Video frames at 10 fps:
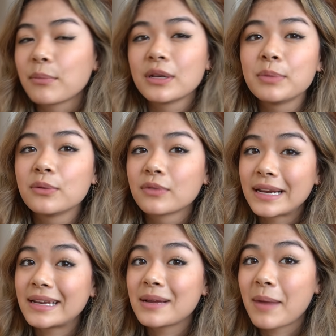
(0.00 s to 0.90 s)
I'm gonna be
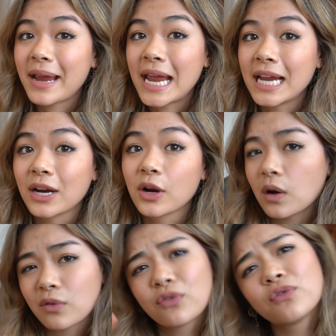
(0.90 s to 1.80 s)
rating my hair
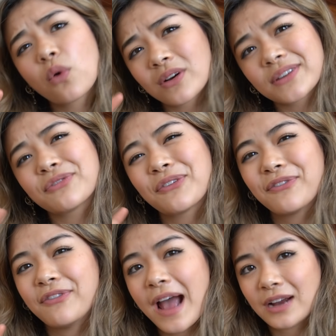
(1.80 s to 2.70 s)
on four different
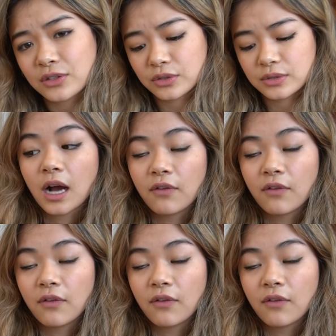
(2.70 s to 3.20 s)
factors.